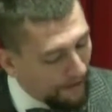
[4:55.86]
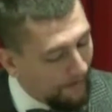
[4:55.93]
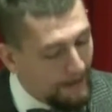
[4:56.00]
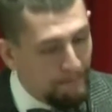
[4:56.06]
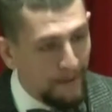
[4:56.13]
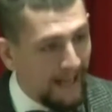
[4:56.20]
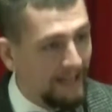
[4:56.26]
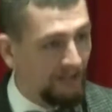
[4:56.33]

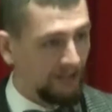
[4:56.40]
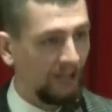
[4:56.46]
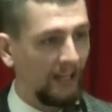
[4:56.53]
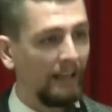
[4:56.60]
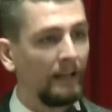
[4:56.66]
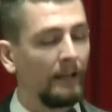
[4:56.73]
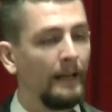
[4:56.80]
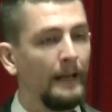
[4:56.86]
very
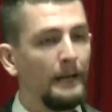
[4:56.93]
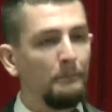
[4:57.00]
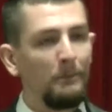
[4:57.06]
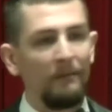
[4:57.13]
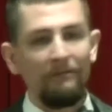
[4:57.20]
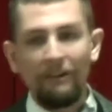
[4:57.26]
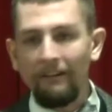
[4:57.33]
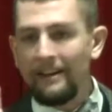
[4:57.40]
basic,
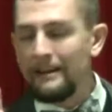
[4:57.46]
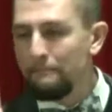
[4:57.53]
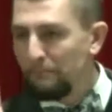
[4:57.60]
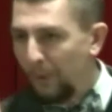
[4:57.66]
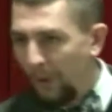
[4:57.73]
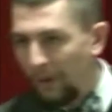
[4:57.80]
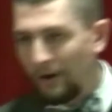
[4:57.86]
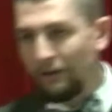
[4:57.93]
but very
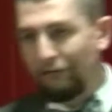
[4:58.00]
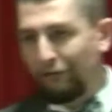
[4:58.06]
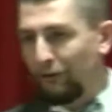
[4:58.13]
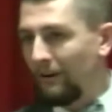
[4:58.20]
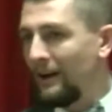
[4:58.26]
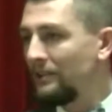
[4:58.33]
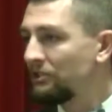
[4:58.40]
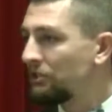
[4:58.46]
important
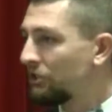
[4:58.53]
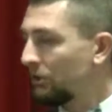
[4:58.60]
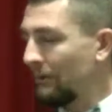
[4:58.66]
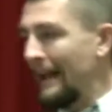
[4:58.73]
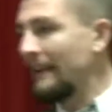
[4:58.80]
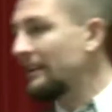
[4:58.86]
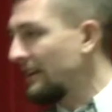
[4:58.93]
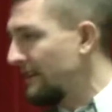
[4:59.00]
for us to
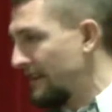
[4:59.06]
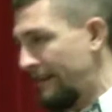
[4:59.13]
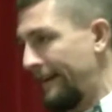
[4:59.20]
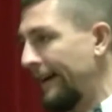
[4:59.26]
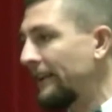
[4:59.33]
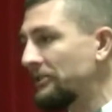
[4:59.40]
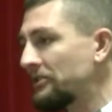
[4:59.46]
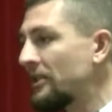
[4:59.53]

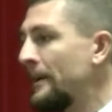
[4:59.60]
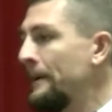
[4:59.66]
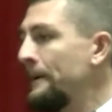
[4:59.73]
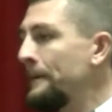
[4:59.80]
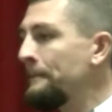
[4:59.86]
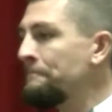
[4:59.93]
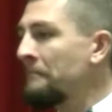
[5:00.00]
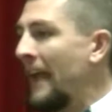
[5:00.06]
recognize.
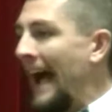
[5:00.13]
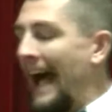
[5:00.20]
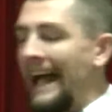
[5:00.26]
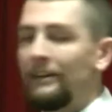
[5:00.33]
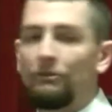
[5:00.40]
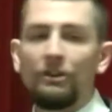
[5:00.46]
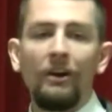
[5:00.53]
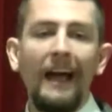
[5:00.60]

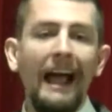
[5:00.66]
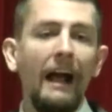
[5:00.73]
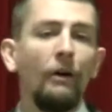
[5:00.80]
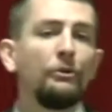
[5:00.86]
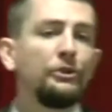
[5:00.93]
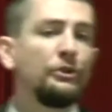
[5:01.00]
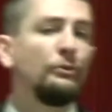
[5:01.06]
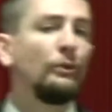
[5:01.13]
I don't know
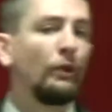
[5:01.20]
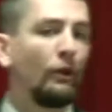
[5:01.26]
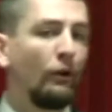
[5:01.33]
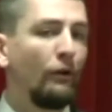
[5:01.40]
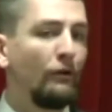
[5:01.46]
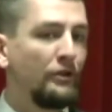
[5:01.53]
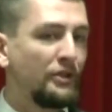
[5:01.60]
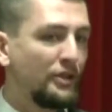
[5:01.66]
how you
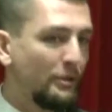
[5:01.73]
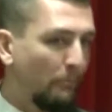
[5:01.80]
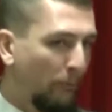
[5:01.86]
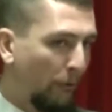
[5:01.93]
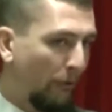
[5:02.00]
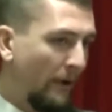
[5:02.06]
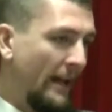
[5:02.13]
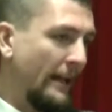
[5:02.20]
learned to
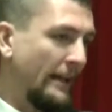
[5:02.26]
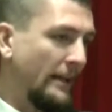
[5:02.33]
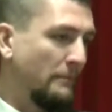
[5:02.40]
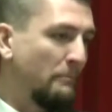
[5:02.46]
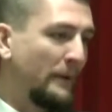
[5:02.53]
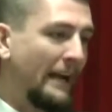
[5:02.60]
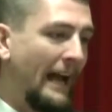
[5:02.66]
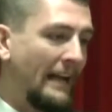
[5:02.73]

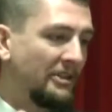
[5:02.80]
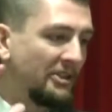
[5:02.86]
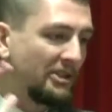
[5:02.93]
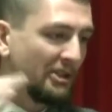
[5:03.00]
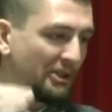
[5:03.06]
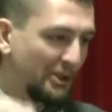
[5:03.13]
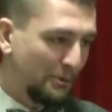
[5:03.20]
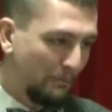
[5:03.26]
pray, but I
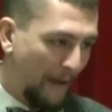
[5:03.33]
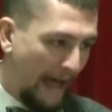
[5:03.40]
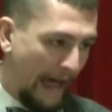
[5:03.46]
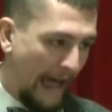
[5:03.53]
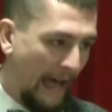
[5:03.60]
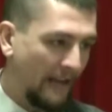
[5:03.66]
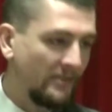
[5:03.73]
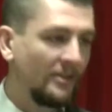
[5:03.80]

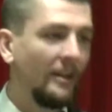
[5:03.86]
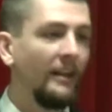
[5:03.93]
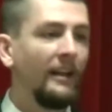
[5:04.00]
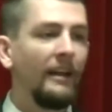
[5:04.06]
suspect